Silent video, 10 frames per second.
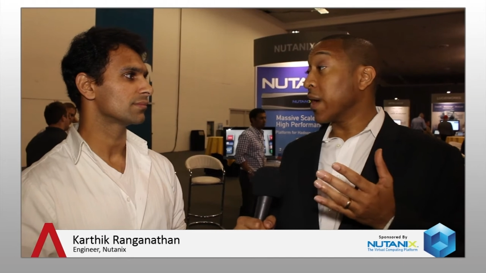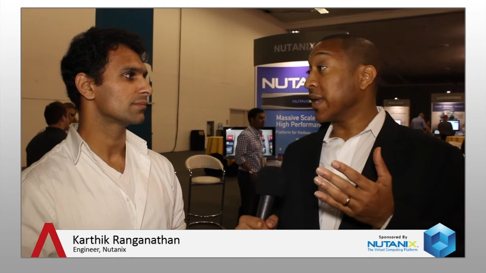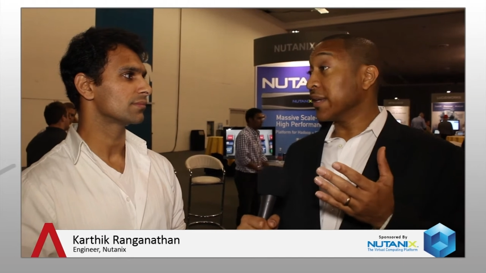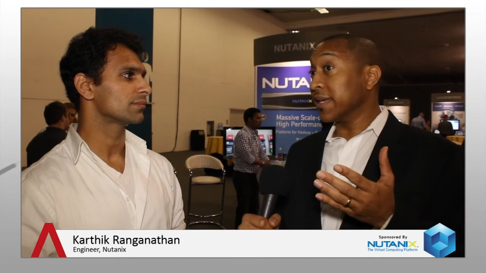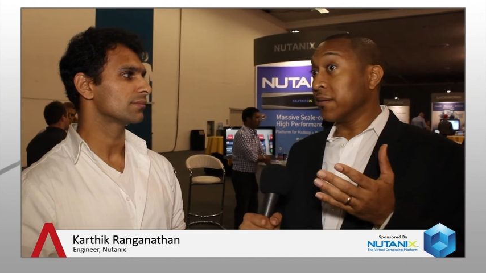
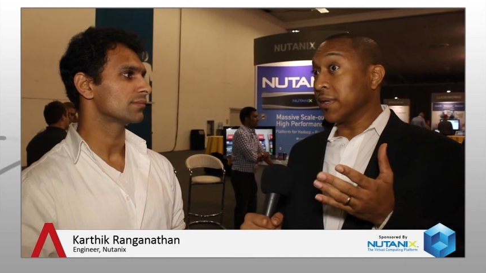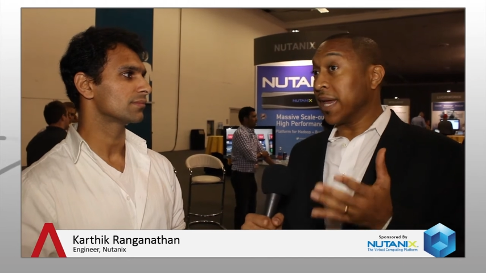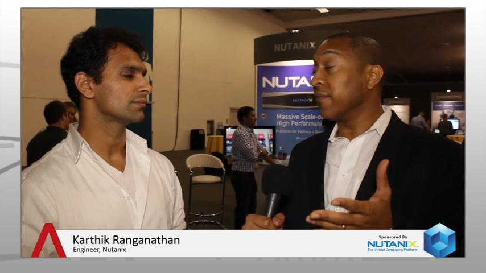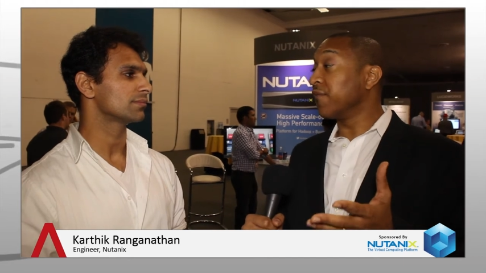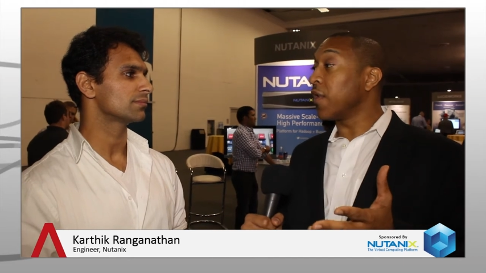Speaker 1: ahead and
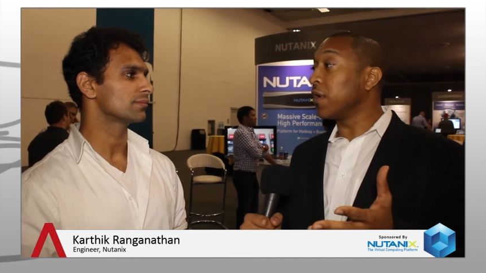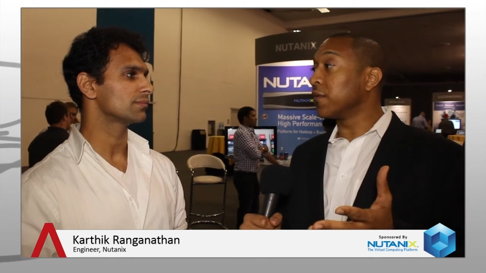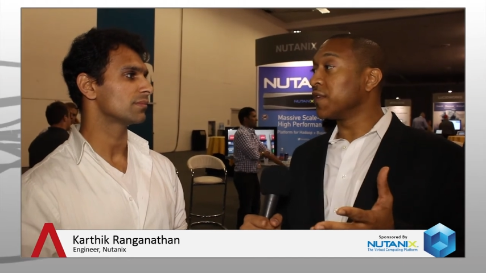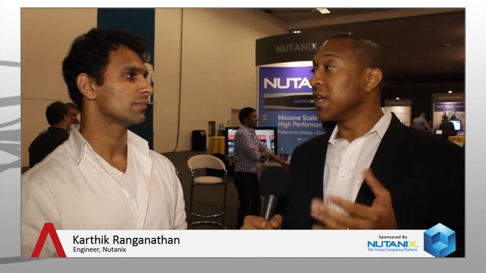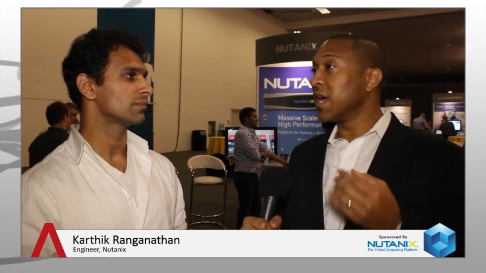get
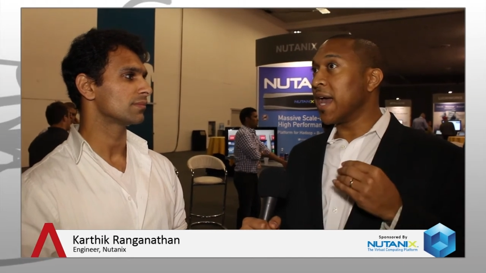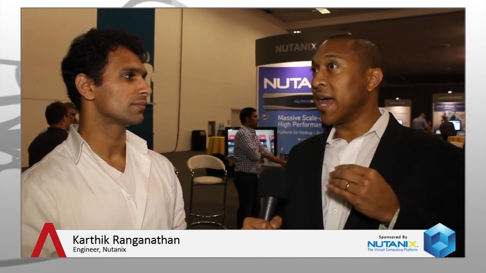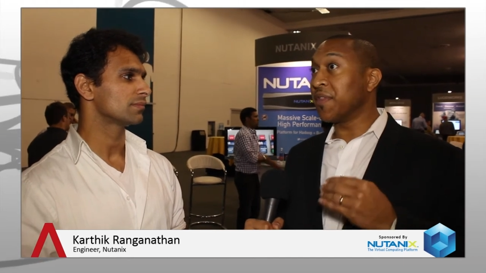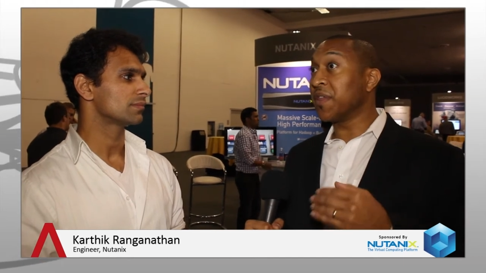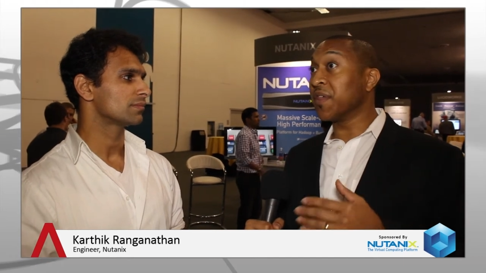involved,
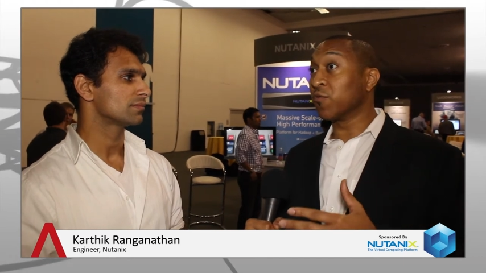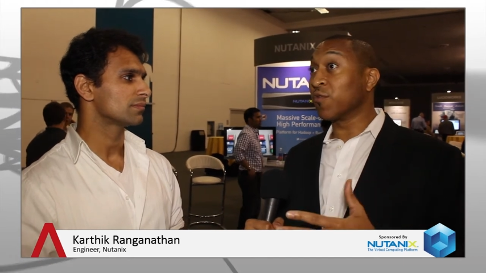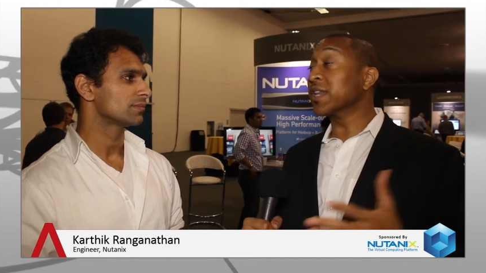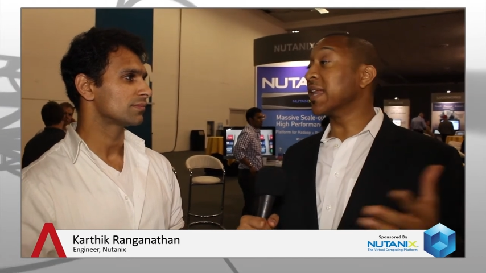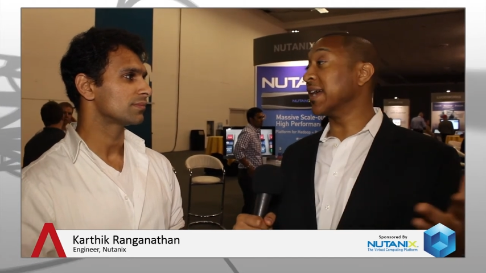and then they'll
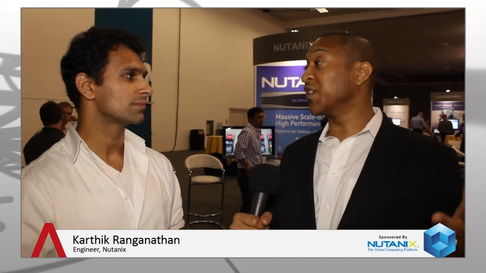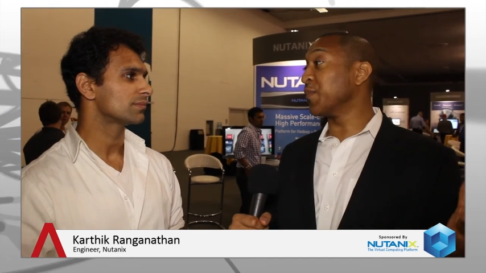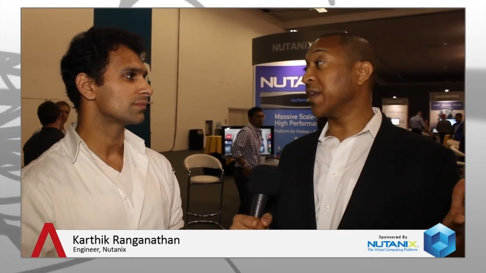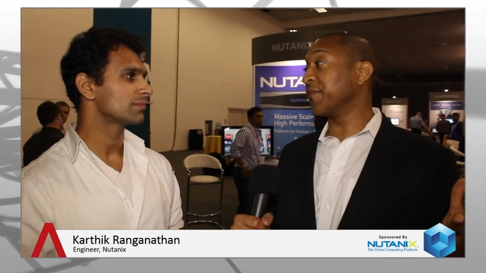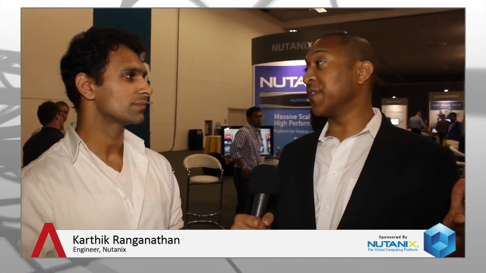realize the
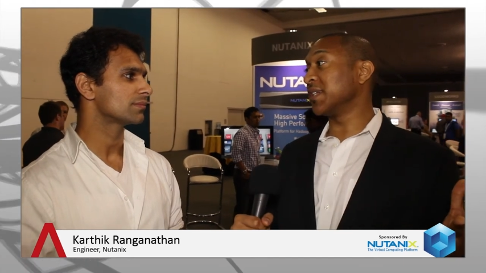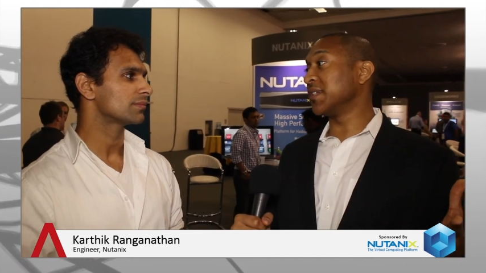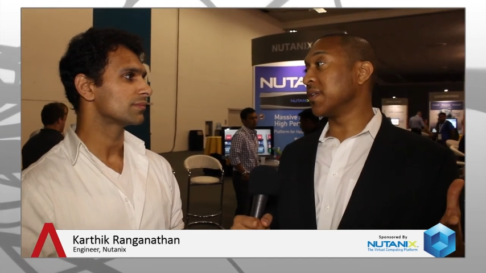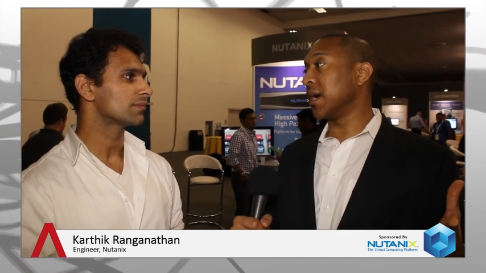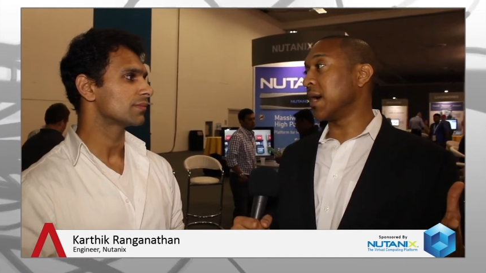
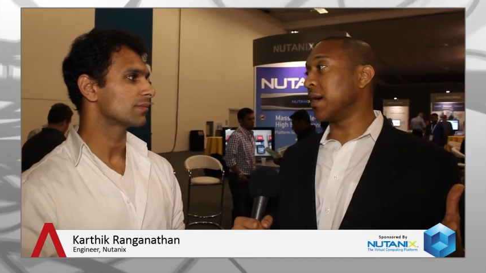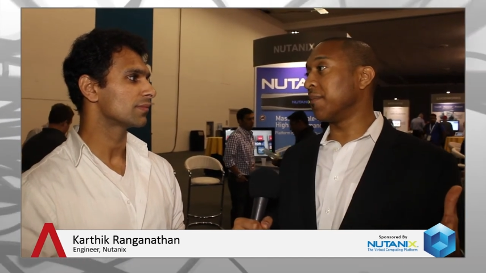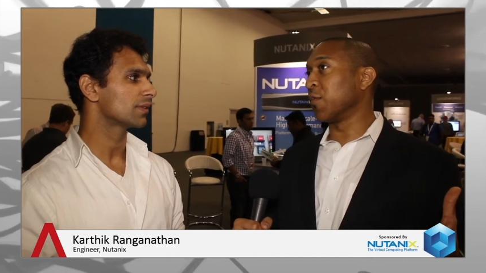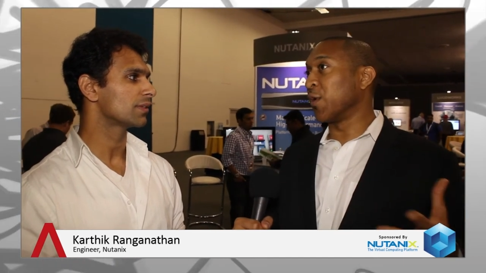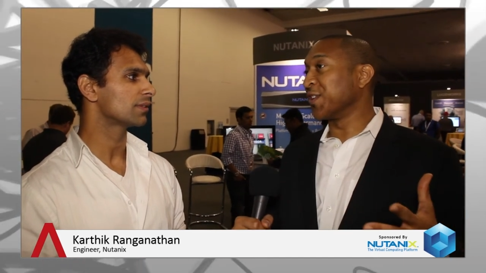benefits
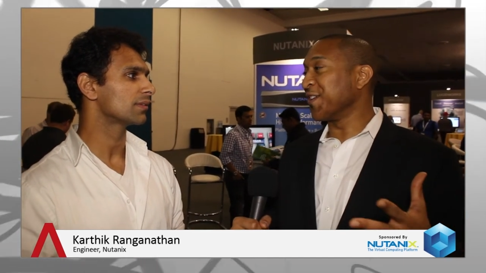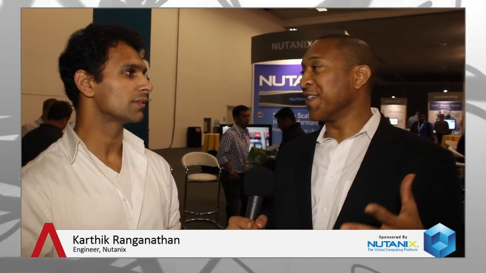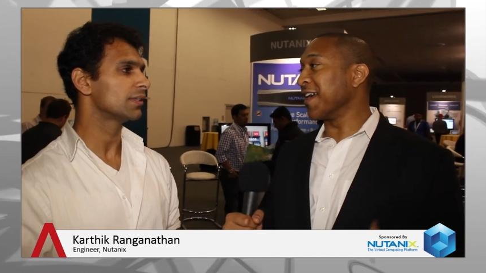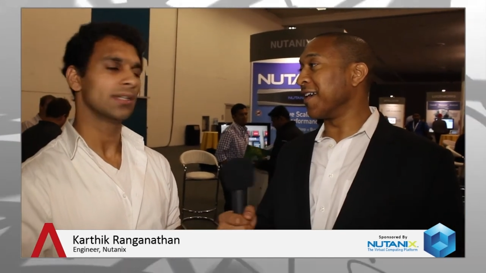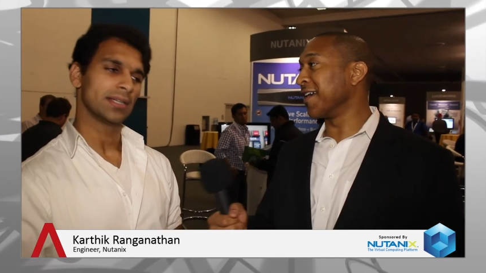um, once they're
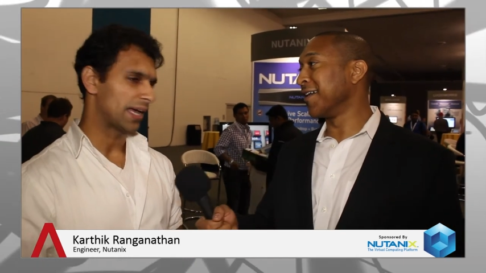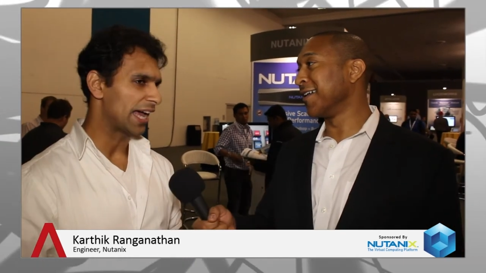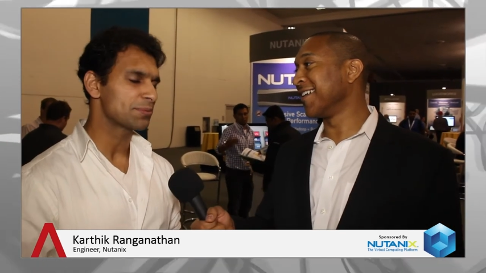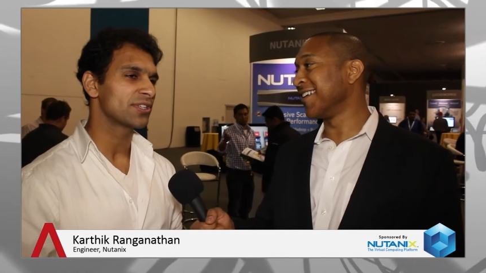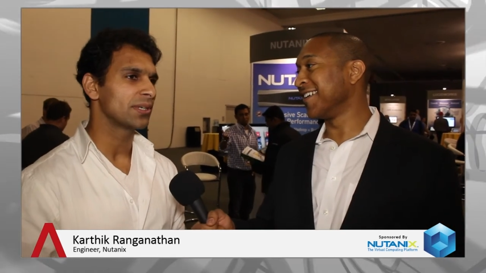there.
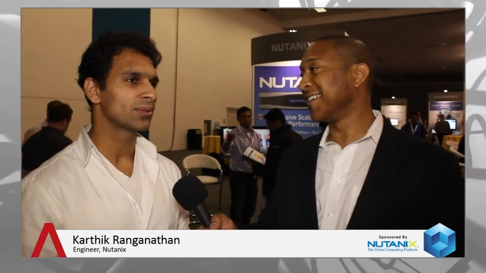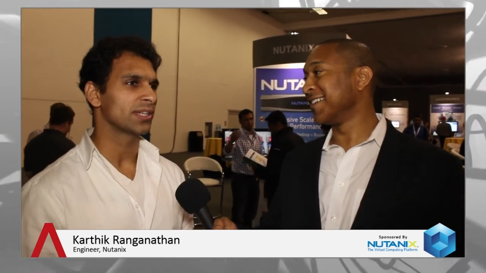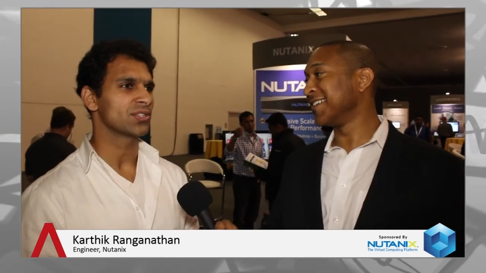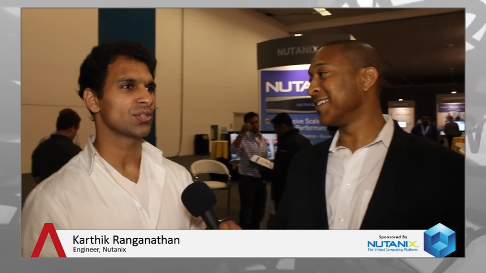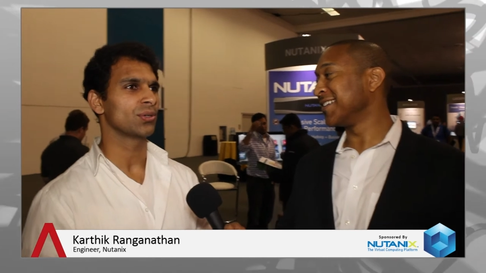
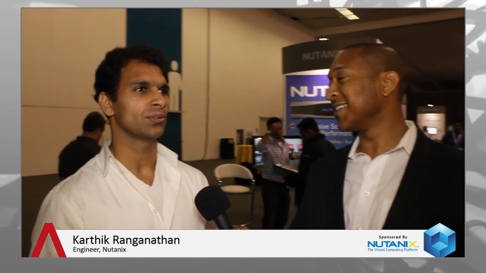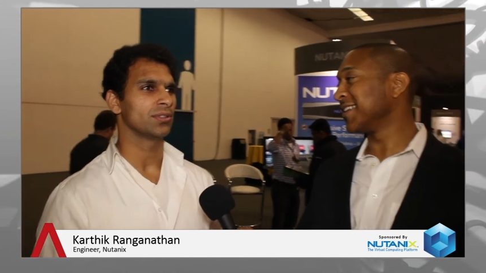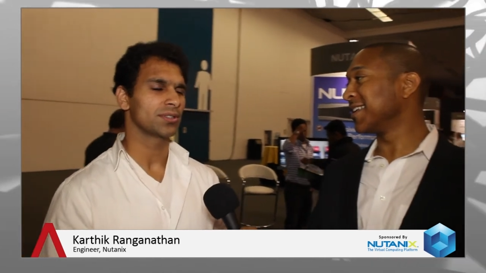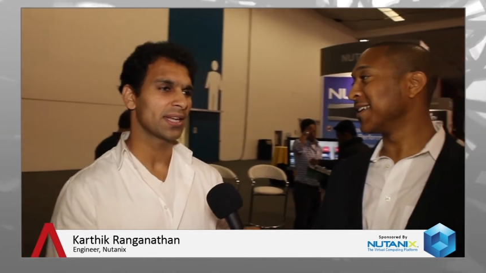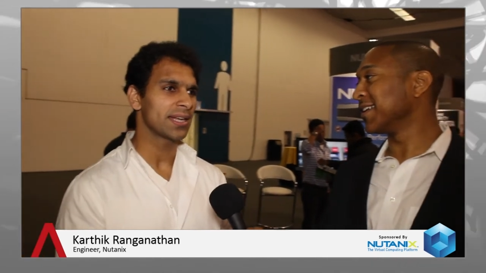
Speaker 2: Absolutely. So
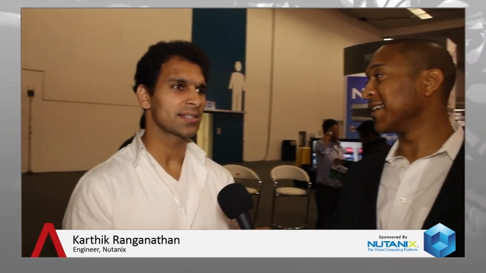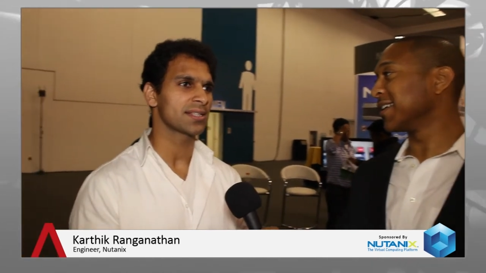Nutanix